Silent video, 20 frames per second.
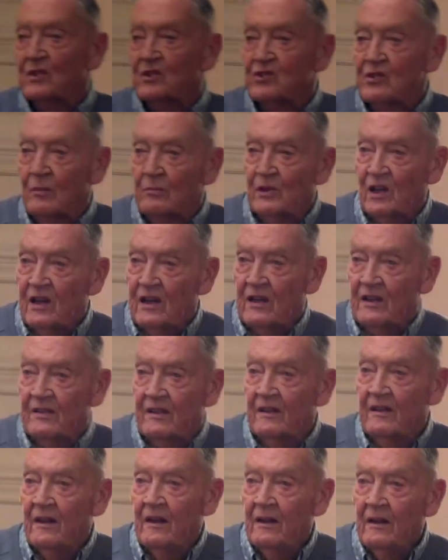at some length,
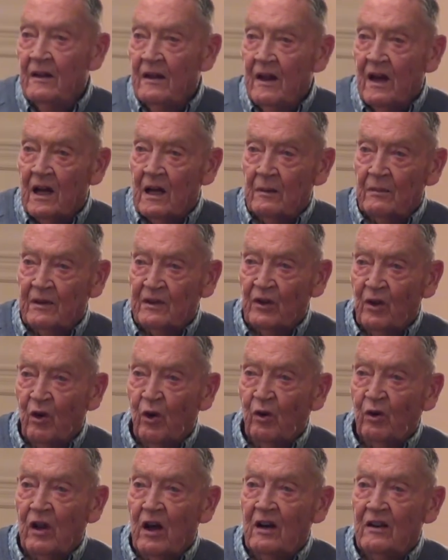and about the
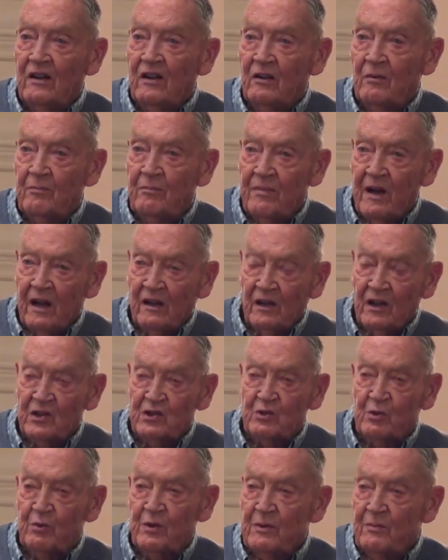whole idea of
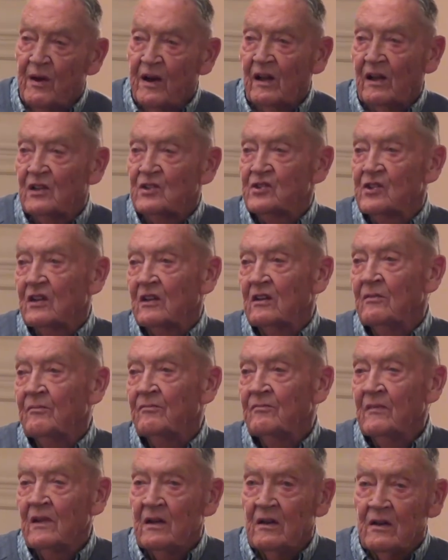balance, rebalancing,
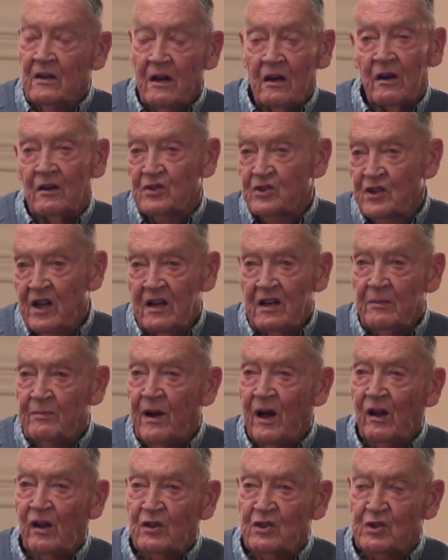steady
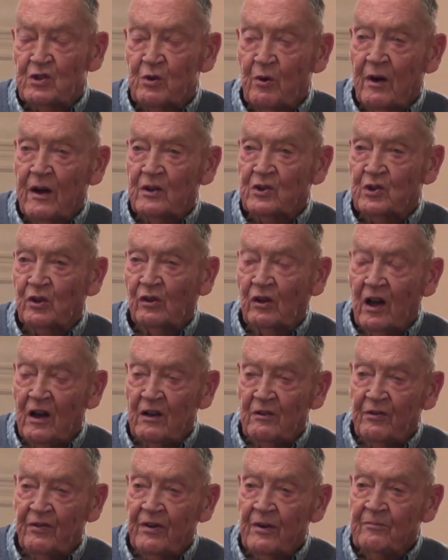balance throughout your
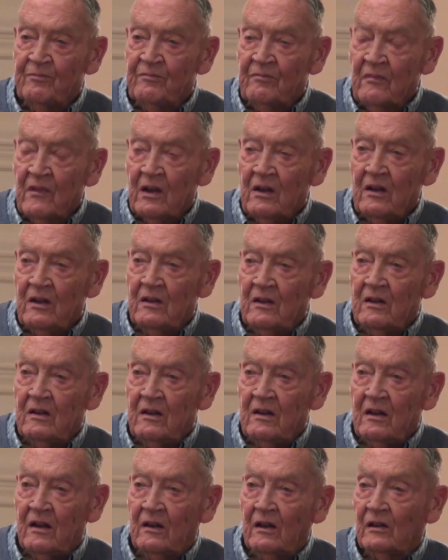life in
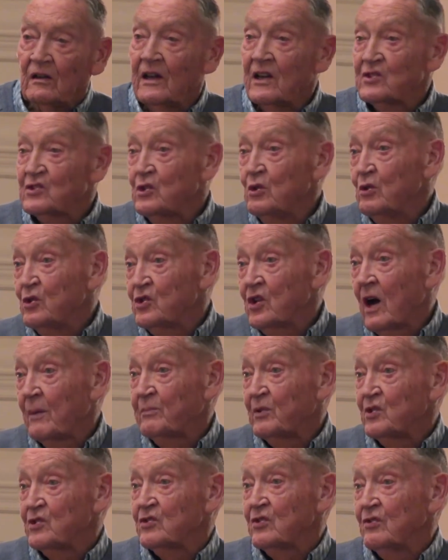the last two
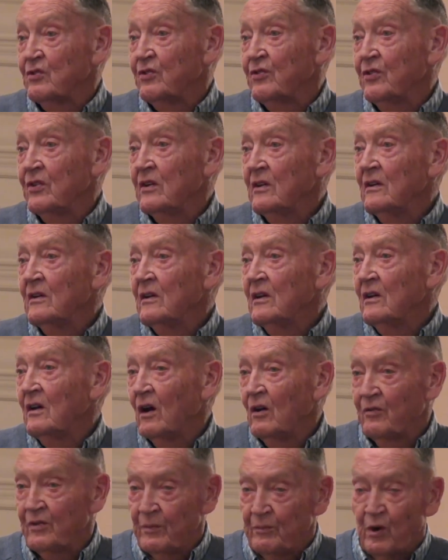chapters of
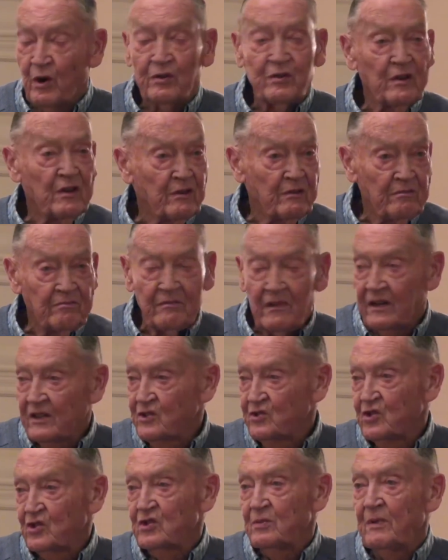the book that I guess
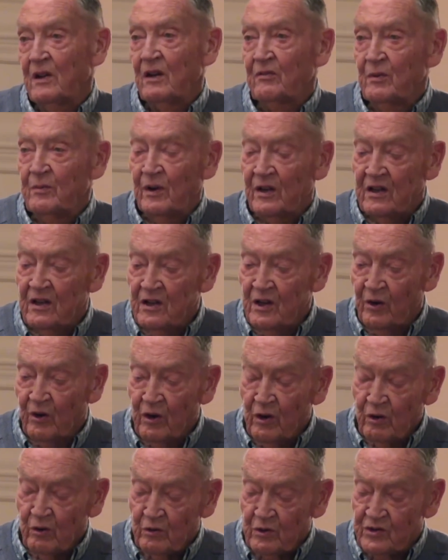just about everybody here
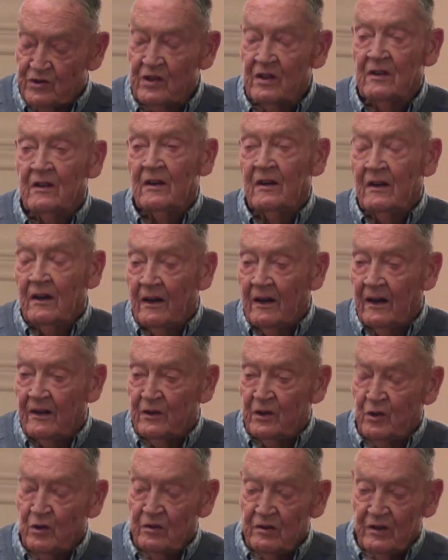owns, and
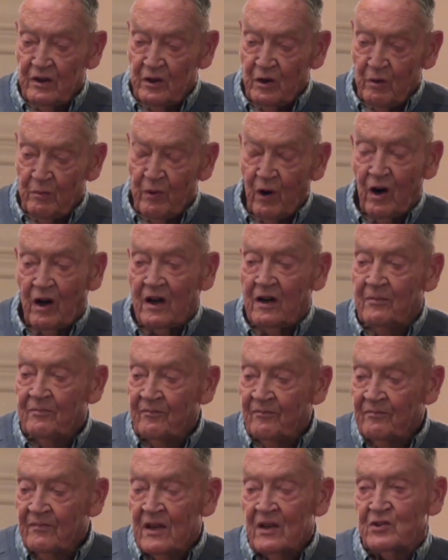the new book.
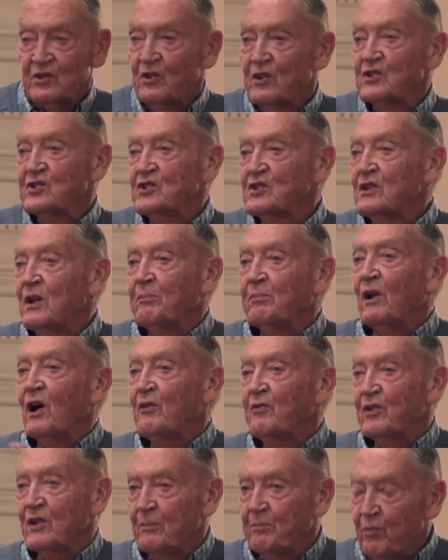So this isn't a plug
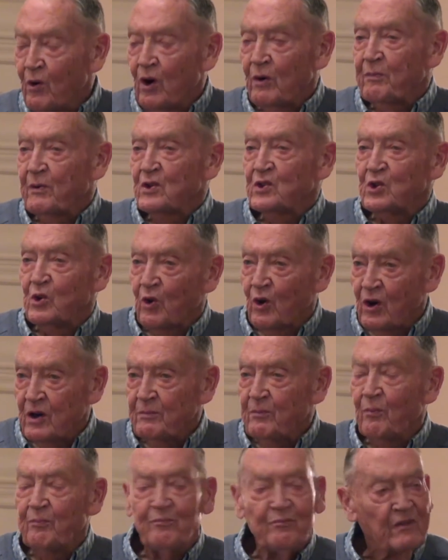for the book, because you already
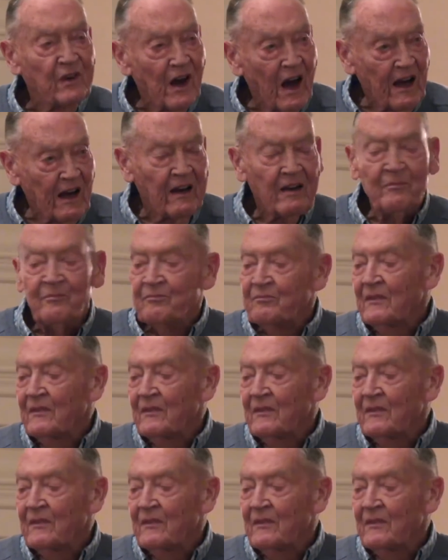got it.